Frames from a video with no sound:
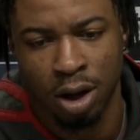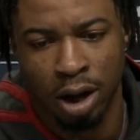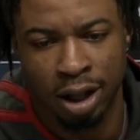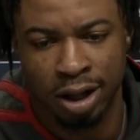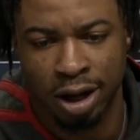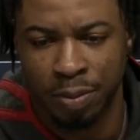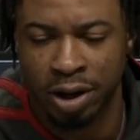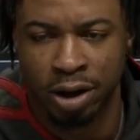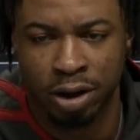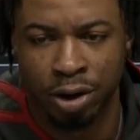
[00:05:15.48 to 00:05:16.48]
I think coming
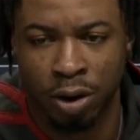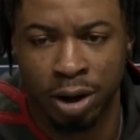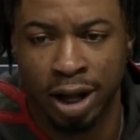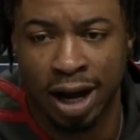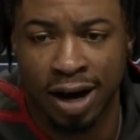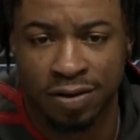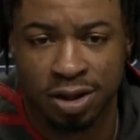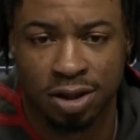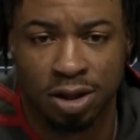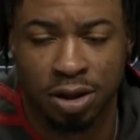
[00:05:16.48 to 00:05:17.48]
here, you knowing that I have
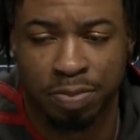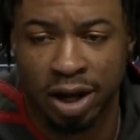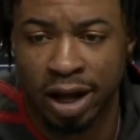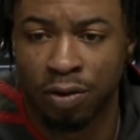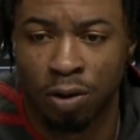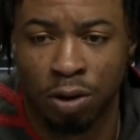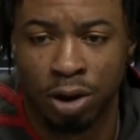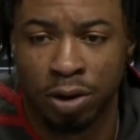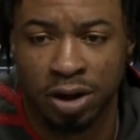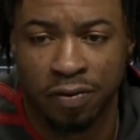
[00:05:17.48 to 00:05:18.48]
to play that role, you
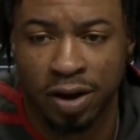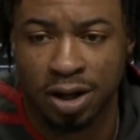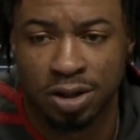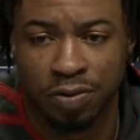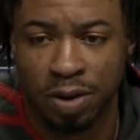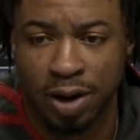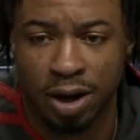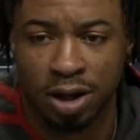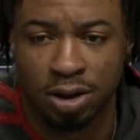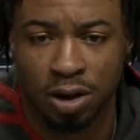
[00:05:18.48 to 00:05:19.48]
know, defense and
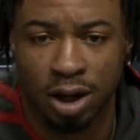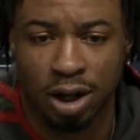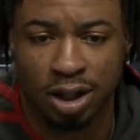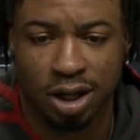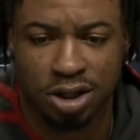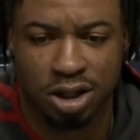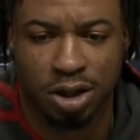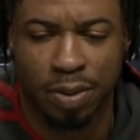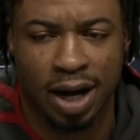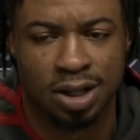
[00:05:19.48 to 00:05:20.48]
rebounding. So I think it's just a
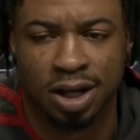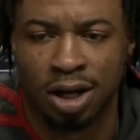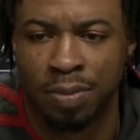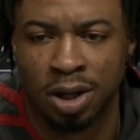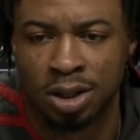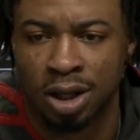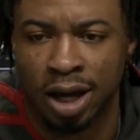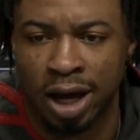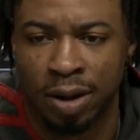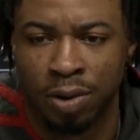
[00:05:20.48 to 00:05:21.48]
mindset coming into the
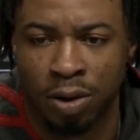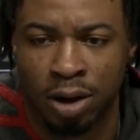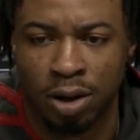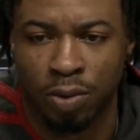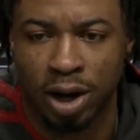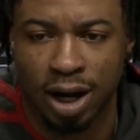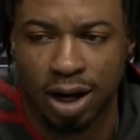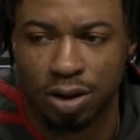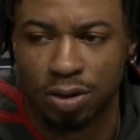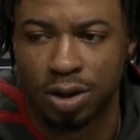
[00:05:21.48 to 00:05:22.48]
game, knowing what I got to
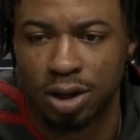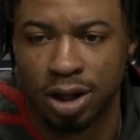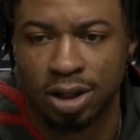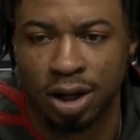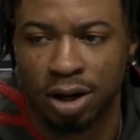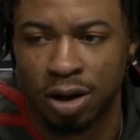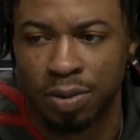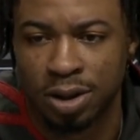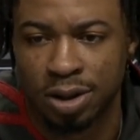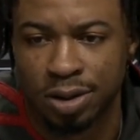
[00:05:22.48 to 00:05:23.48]
do and taking care of
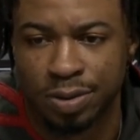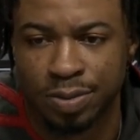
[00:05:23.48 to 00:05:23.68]
business.